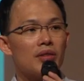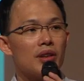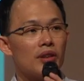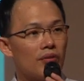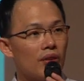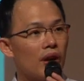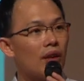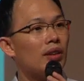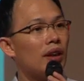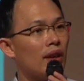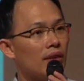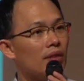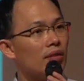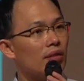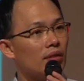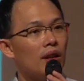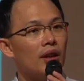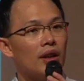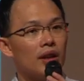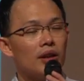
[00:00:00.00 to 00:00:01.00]
if they found that
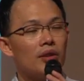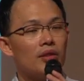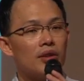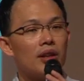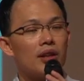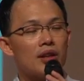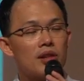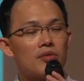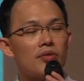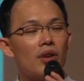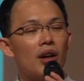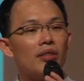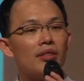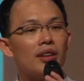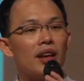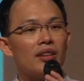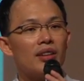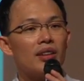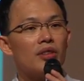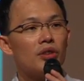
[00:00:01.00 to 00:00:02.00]
it is
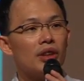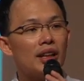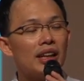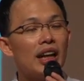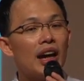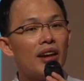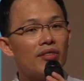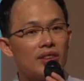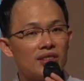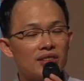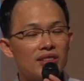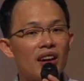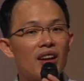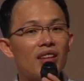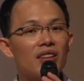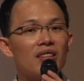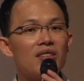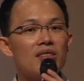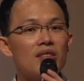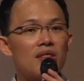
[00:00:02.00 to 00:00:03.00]
found that they really have the
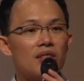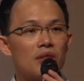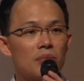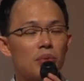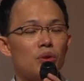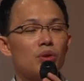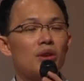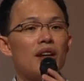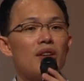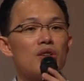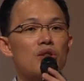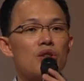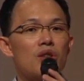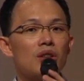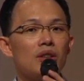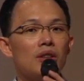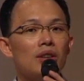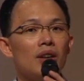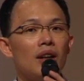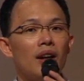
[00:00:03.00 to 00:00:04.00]
talent, the
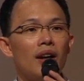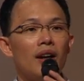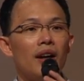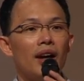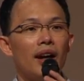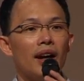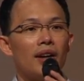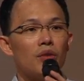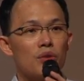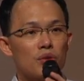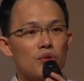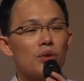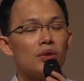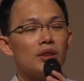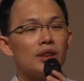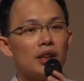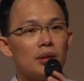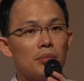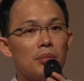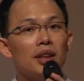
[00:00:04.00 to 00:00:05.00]
potential, and
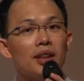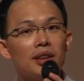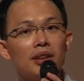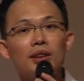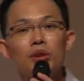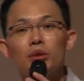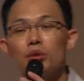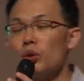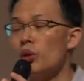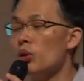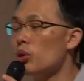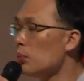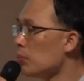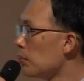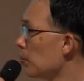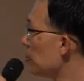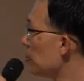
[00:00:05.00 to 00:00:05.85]
also the ability to cope.